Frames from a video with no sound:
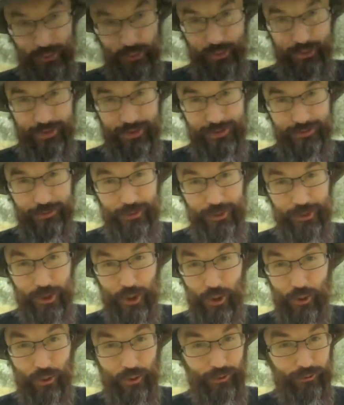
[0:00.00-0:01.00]
enjoyed this
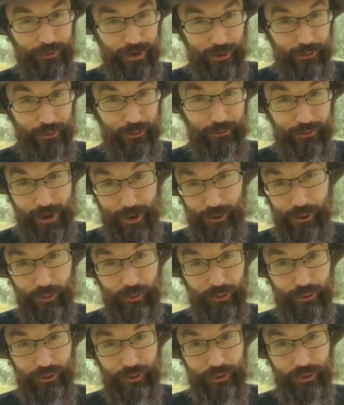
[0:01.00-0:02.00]
video or found it
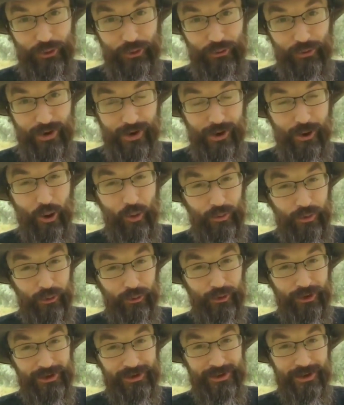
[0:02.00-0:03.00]
valuable to you, I hope you
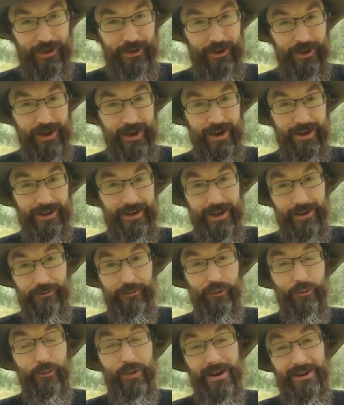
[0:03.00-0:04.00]
will consider it a gift
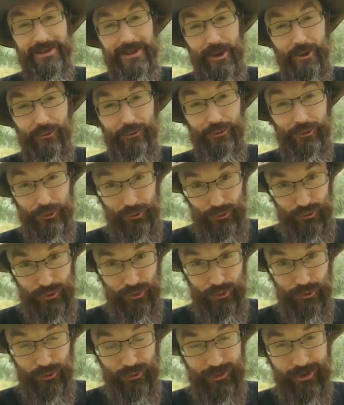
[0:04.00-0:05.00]
from myself to
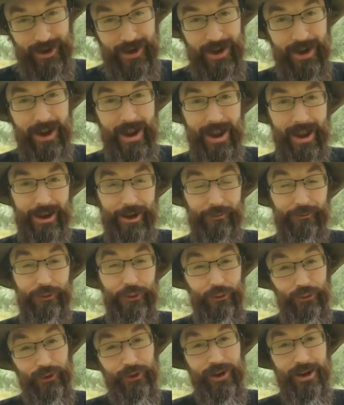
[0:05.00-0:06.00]
you. And if
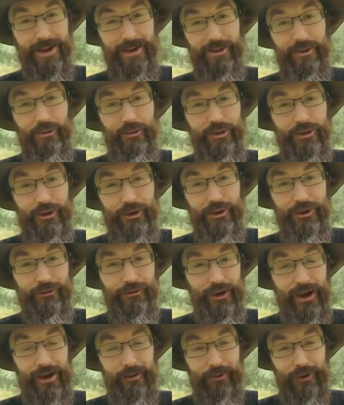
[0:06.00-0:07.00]
you would like to return the
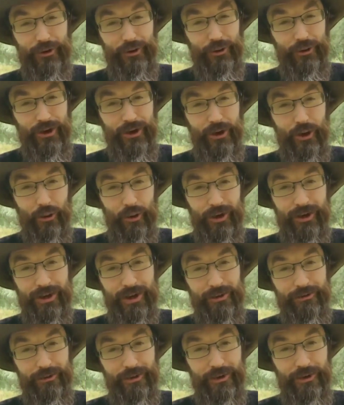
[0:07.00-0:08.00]
favor, you can go to
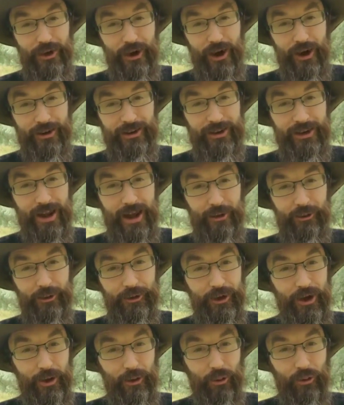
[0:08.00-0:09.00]

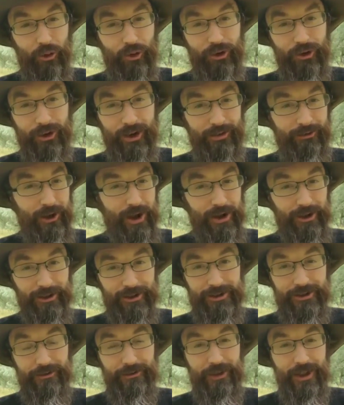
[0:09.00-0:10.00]
gift.callen.org. I've got a
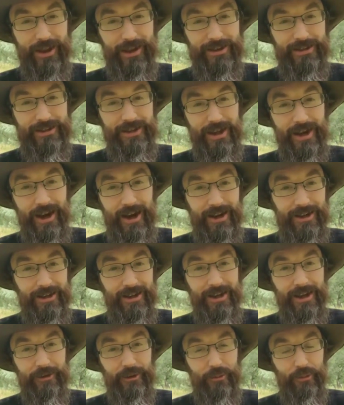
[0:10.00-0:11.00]
list of things that I
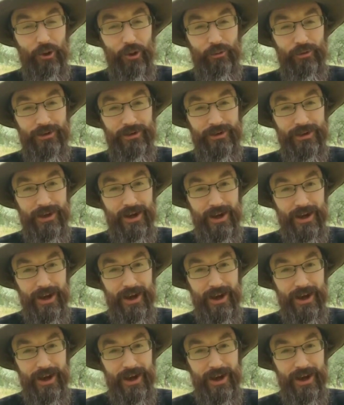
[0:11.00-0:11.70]
need at the moment.